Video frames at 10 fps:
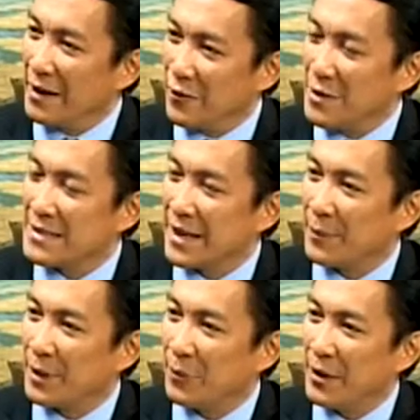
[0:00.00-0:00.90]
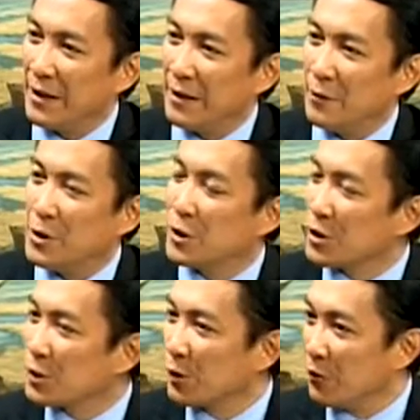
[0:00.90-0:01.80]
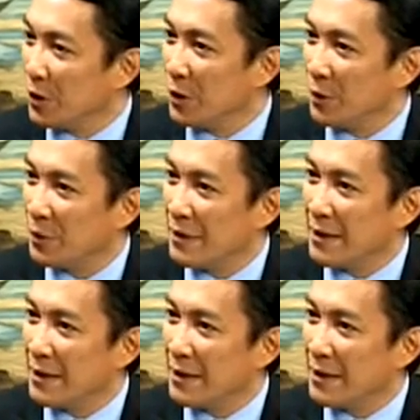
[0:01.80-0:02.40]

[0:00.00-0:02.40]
in the first segment, we showed a short video,